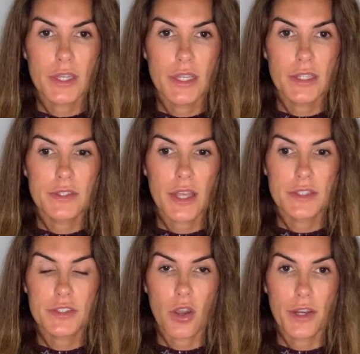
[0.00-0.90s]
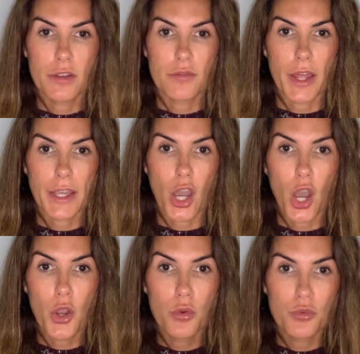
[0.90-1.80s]
There's this kind of like
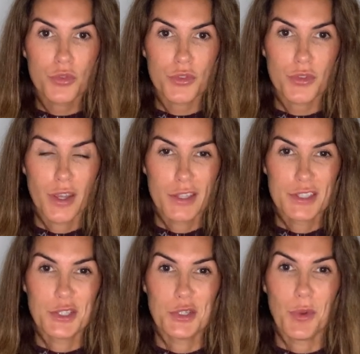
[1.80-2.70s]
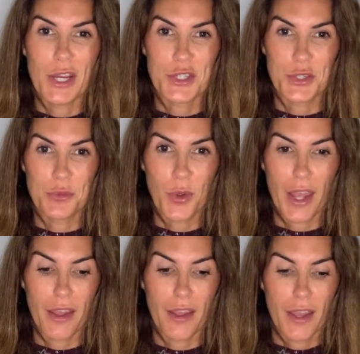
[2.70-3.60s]
hose situation
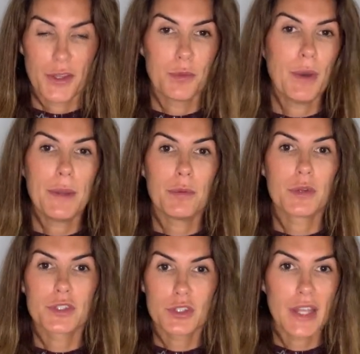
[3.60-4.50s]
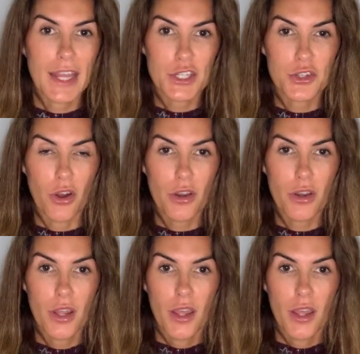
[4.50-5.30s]
where your baby wants to latch on,